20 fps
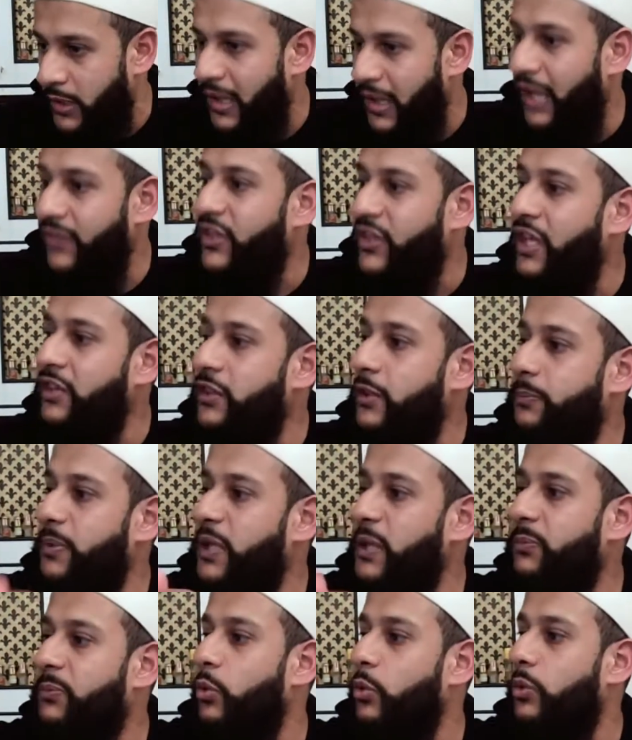And then the
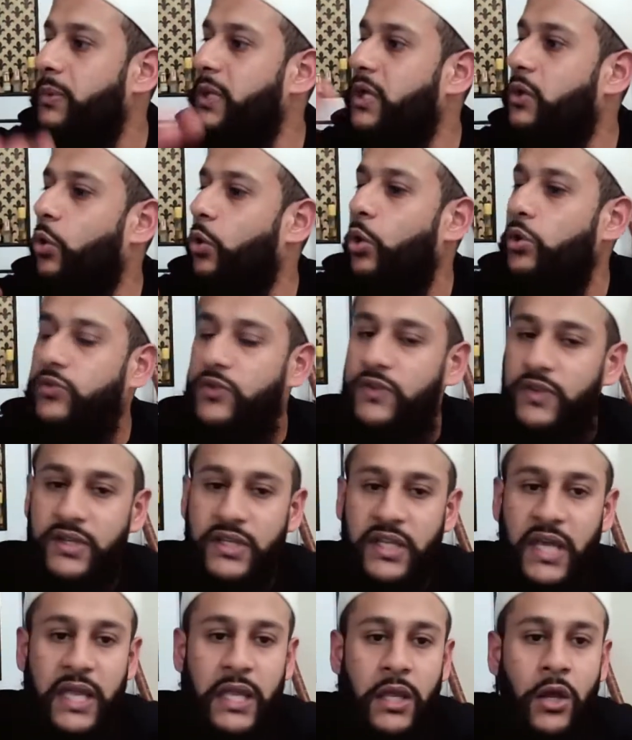people will be called to the
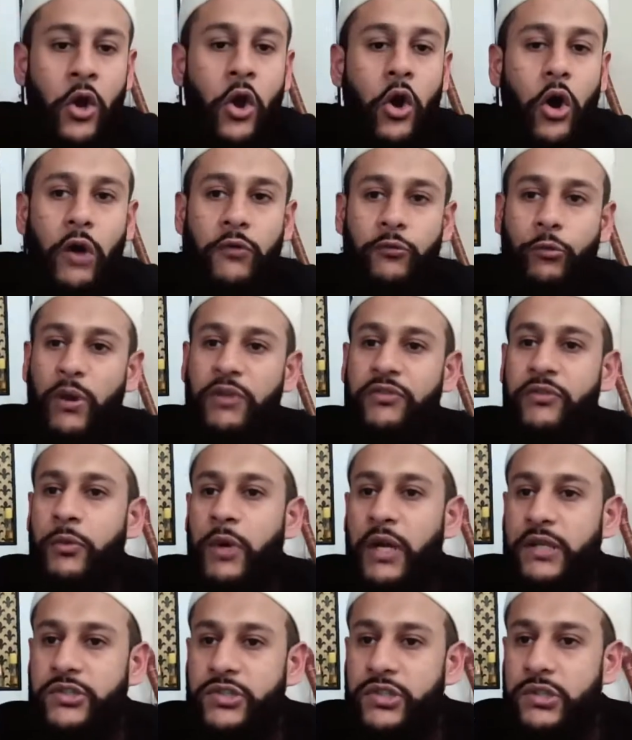day of
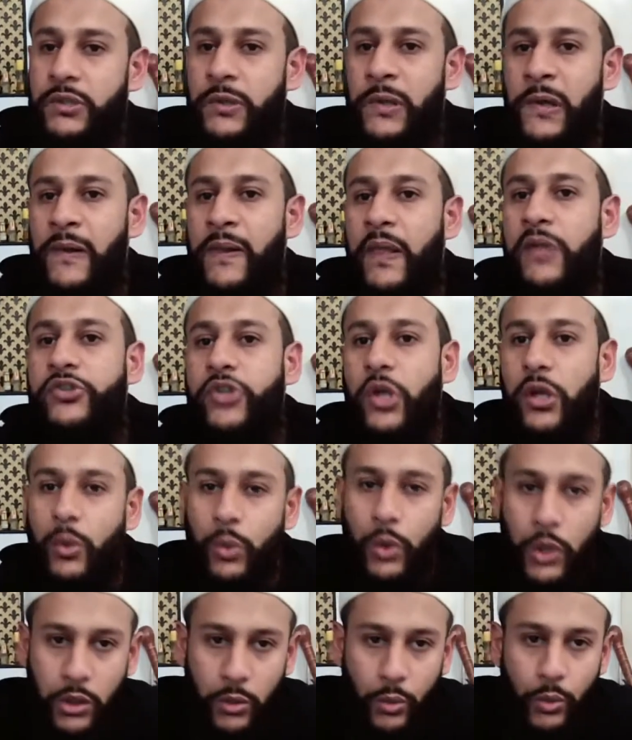resurrection. Inshallah,
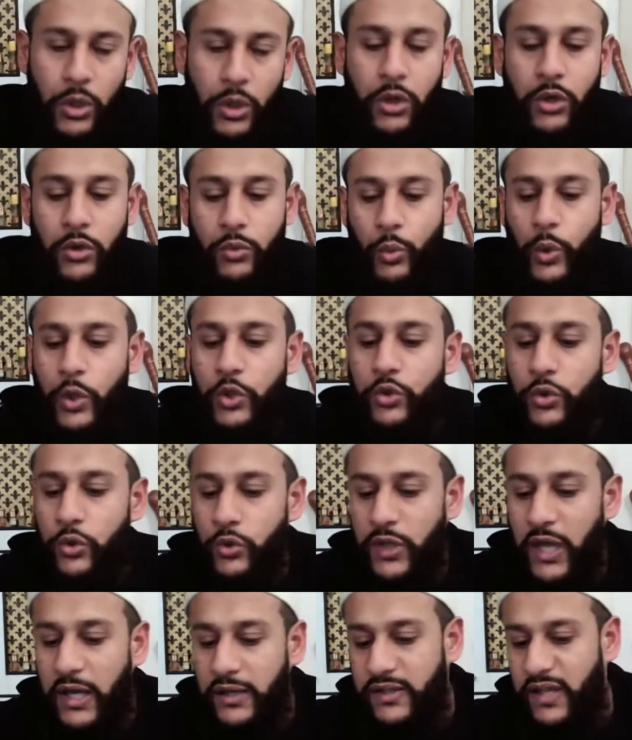we'll do
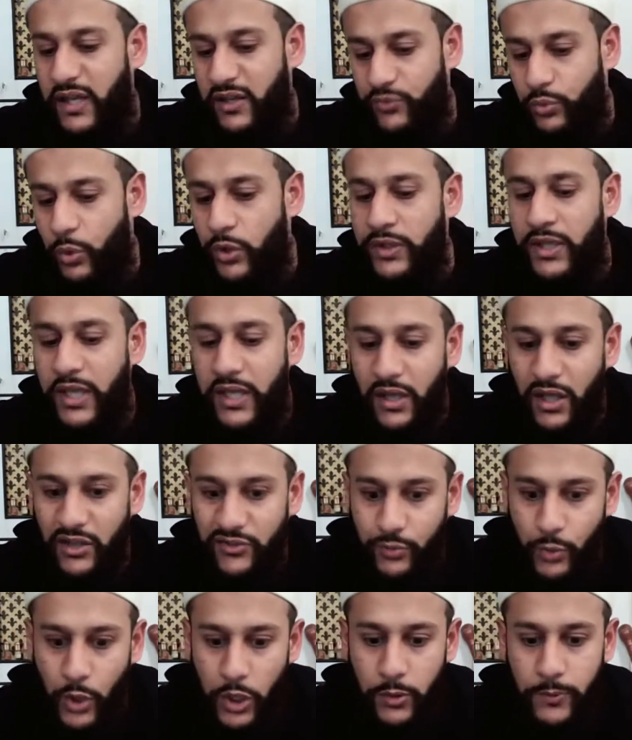that text one day
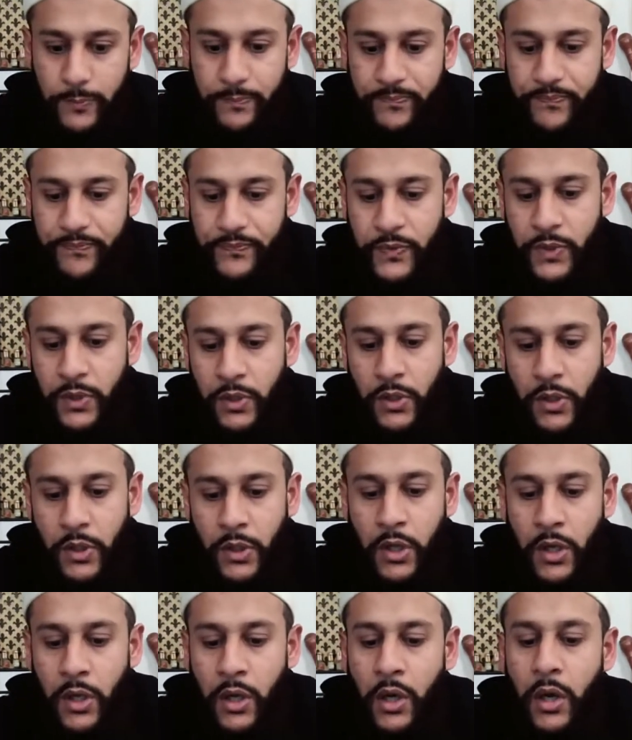as well.
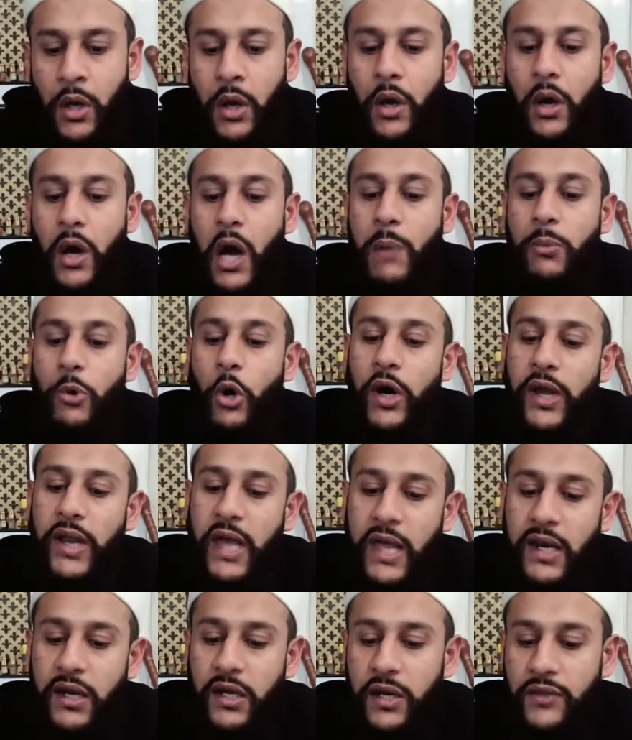Abu
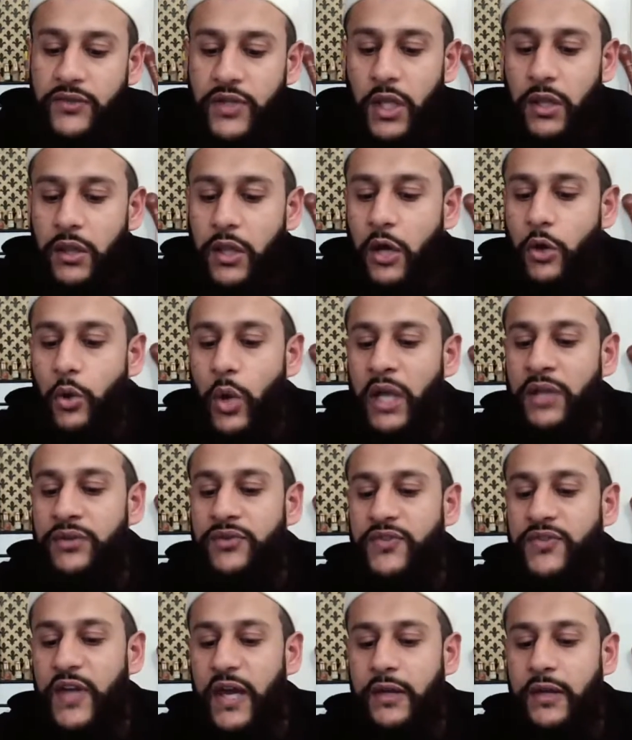Hurairah radiallahu anh
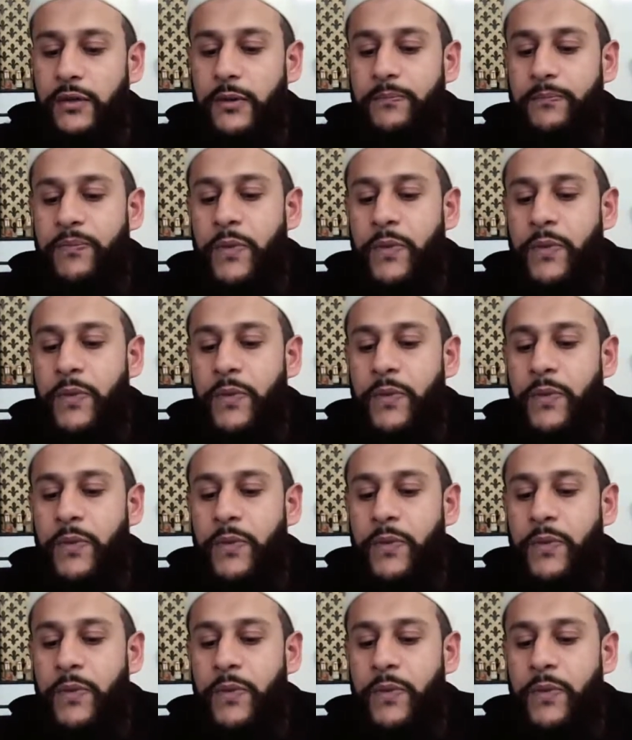said,